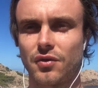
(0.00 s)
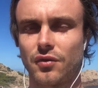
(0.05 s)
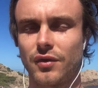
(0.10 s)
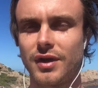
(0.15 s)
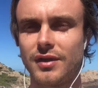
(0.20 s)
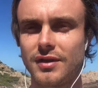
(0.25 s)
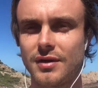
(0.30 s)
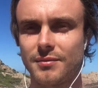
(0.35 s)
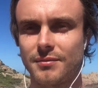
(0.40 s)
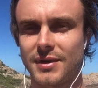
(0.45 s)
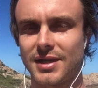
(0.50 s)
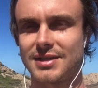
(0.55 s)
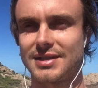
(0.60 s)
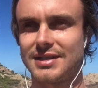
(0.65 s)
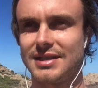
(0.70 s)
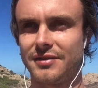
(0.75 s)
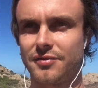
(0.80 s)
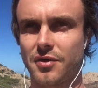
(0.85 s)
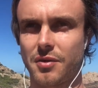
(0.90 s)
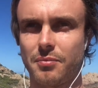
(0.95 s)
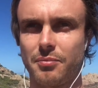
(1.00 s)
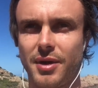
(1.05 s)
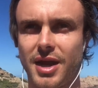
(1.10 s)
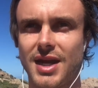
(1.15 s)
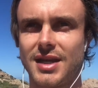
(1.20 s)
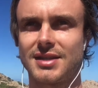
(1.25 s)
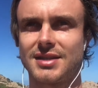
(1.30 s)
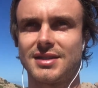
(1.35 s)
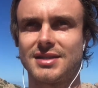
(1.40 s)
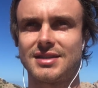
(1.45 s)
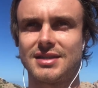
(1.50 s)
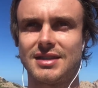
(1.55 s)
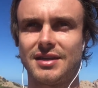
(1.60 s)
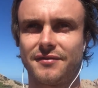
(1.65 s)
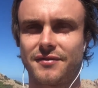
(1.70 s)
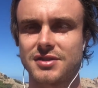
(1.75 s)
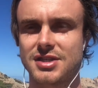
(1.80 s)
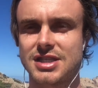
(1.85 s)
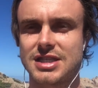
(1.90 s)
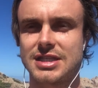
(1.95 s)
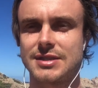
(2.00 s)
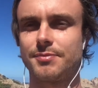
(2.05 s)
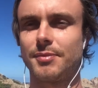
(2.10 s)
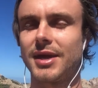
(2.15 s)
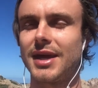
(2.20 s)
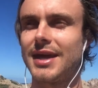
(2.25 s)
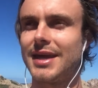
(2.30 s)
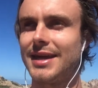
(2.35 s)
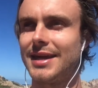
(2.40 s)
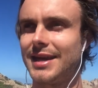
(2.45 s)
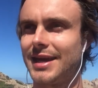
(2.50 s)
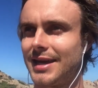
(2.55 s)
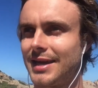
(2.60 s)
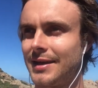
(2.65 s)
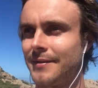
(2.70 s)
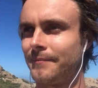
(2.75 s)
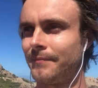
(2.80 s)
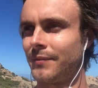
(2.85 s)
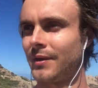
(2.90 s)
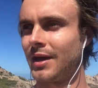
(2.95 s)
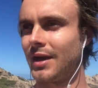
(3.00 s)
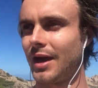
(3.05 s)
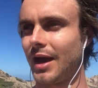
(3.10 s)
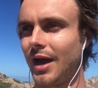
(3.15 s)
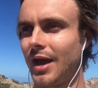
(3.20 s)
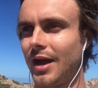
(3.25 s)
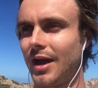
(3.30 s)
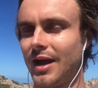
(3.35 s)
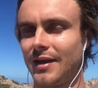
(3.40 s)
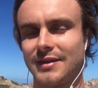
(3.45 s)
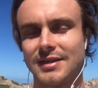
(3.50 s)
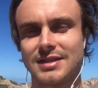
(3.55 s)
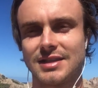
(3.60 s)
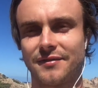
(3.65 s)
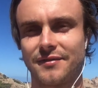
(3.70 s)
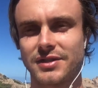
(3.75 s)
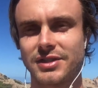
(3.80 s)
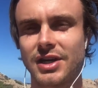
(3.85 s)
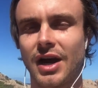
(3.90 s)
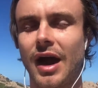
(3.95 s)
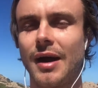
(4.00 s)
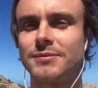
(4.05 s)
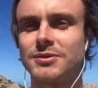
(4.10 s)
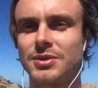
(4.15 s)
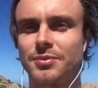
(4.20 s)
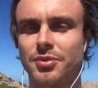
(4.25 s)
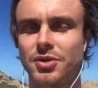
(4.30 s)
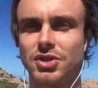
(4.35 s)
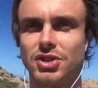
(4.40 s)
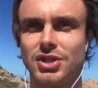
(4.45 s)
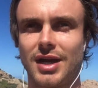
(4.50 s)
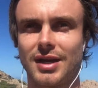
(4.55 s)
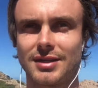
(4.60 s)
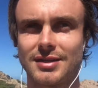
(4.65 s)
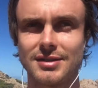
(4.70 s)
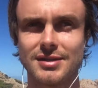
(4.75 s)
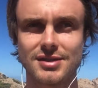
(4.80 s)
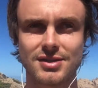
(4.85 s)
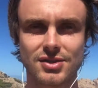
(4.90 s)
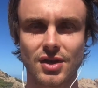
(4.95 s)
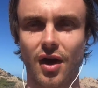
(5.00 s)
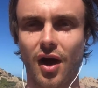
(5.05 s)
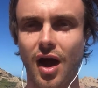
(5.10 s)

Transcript: rhythm, it's a different beat, it's a different speed, and there's different types of projectors. So